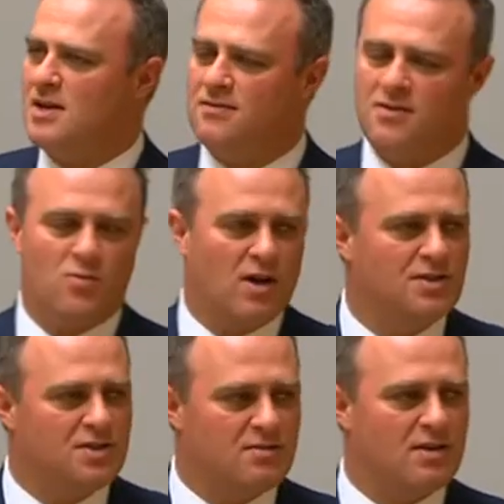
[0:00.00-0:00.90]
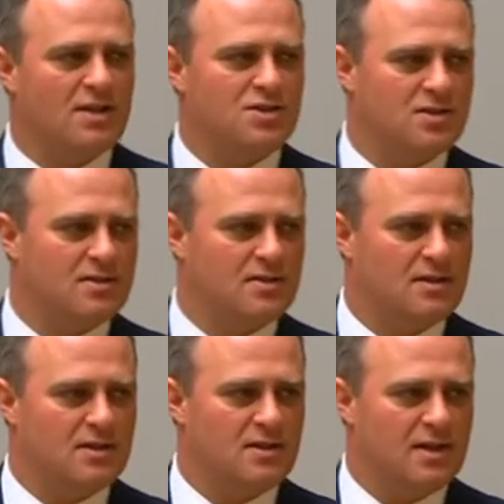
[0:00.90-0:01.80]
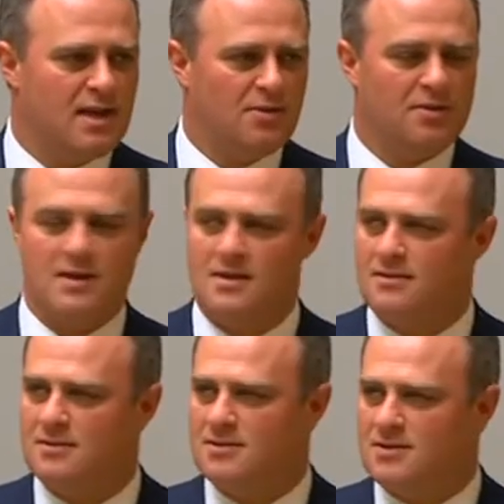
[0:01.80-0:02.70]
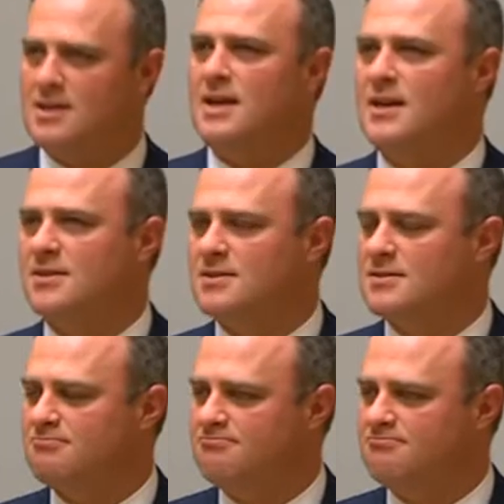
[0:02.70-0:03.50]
from one generation healthy to the next.